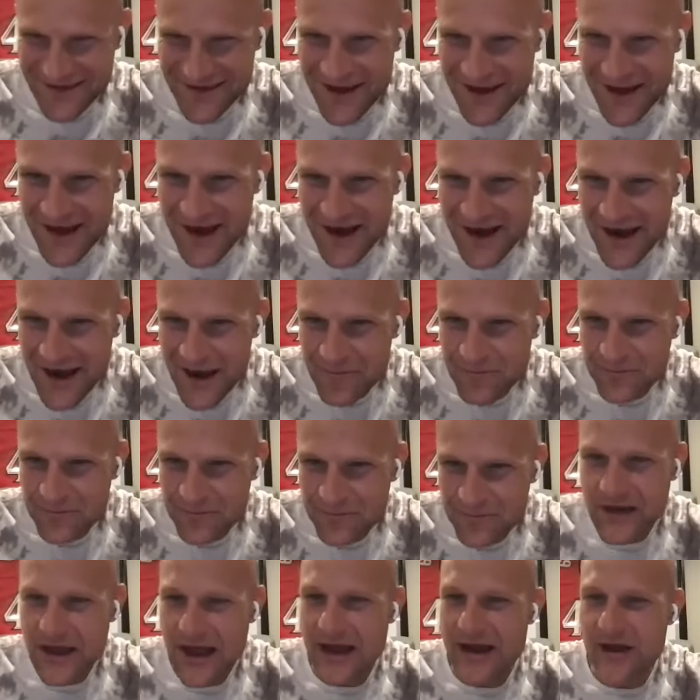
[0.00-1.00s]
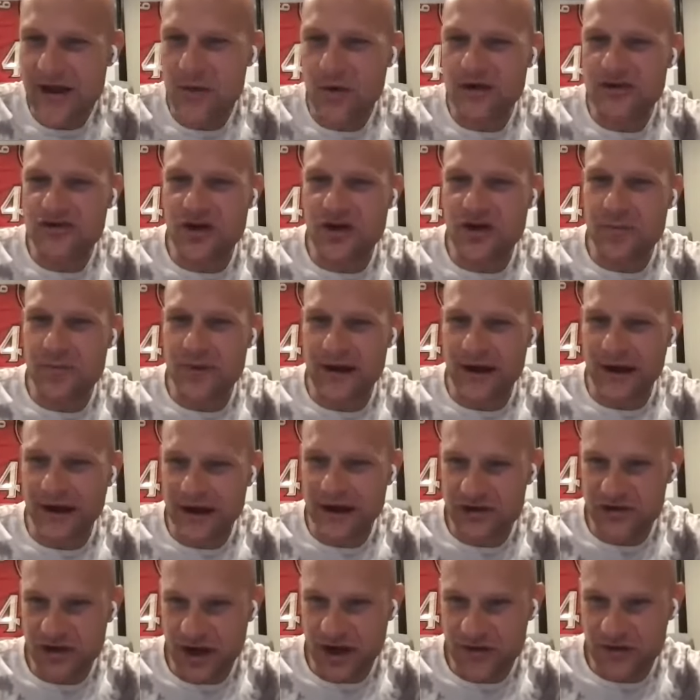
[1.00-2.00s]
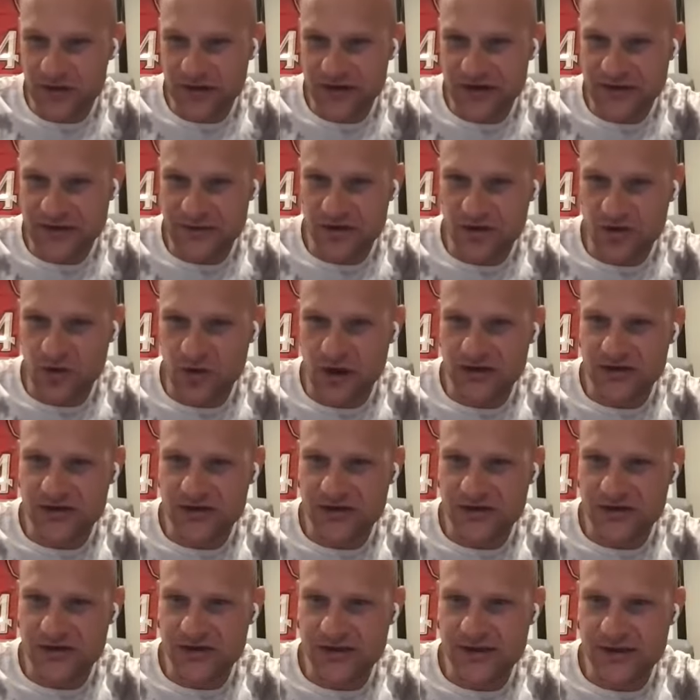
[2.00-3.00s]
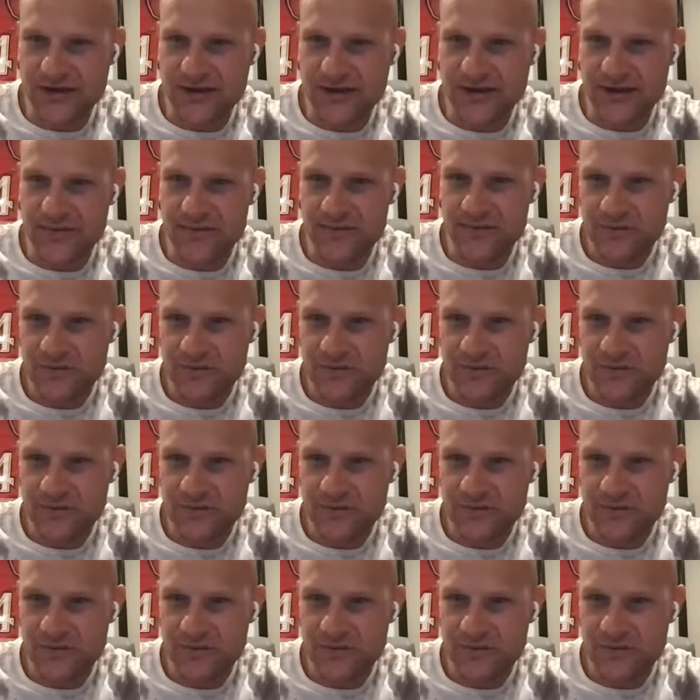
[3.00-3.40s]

Um, anyone jump in? I'm going to try to read some of the questions. And